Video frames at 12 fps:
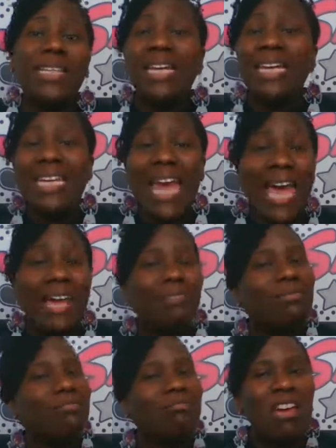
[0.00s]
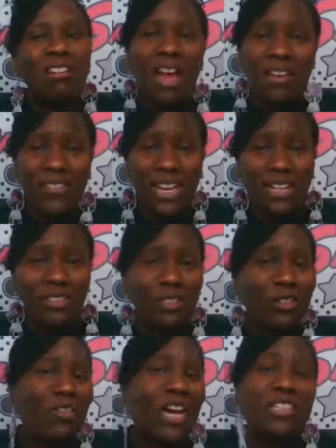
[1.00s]
But then again, they're not
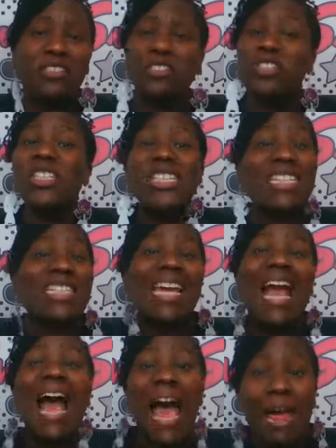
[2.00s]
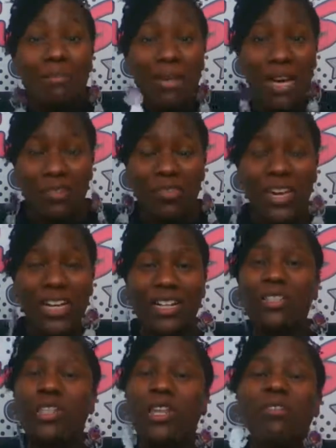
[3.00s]
financial advisors, just like I'm not a
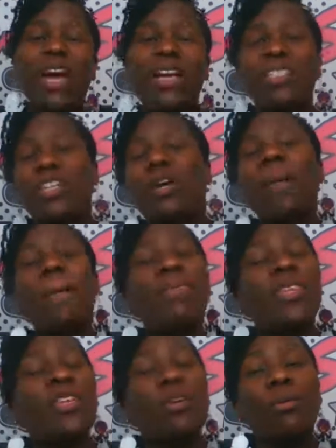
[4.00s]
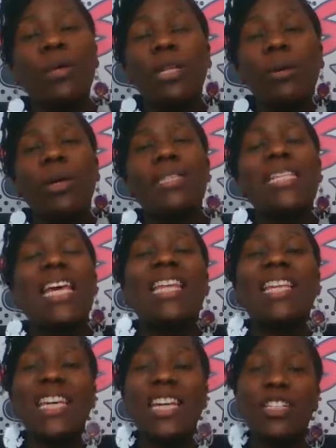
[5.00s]
financial advisor. You really want to take
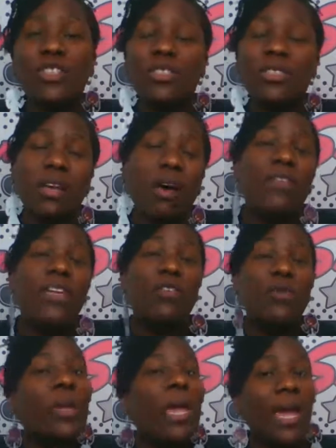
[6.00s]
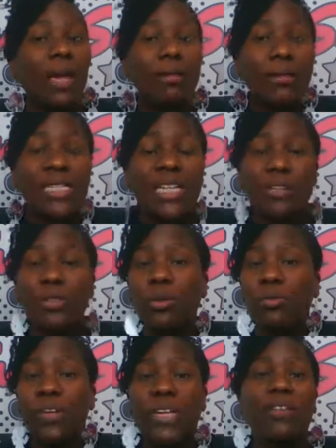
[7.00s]
a look at it yourself. And if you can reach out
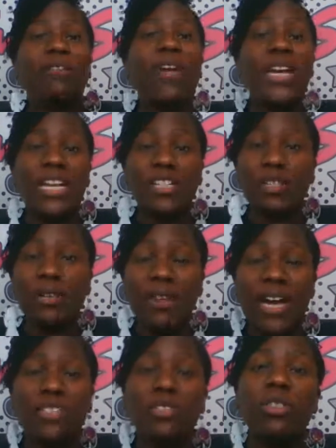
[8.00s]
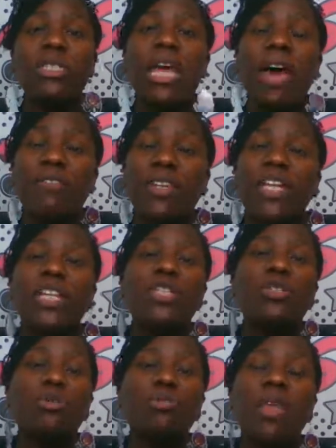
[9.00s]
to a financial advisor,
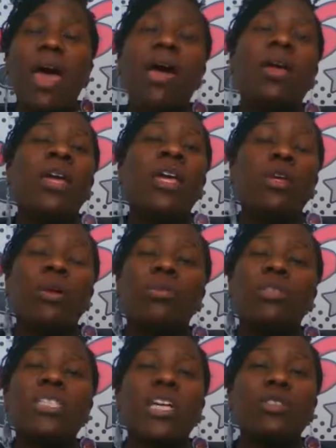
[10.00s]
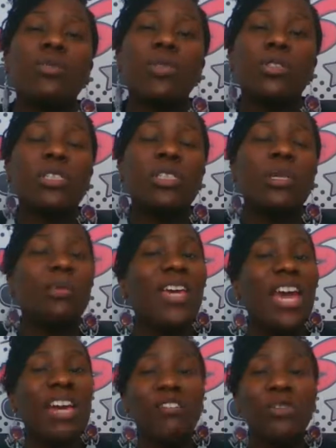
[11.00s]
definitely do that. Discuss with your
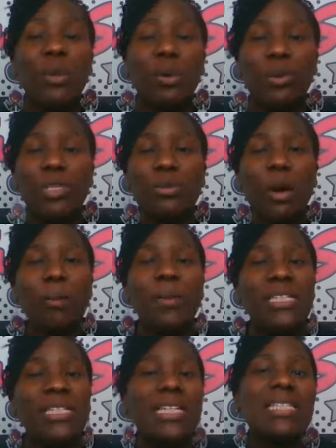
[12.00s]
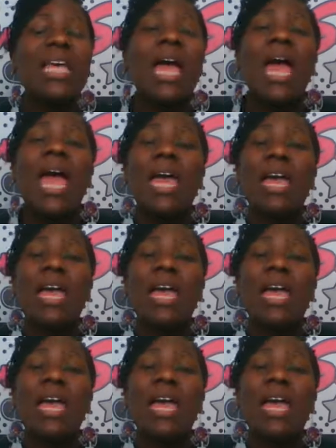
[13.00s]
CPA if you own a small business,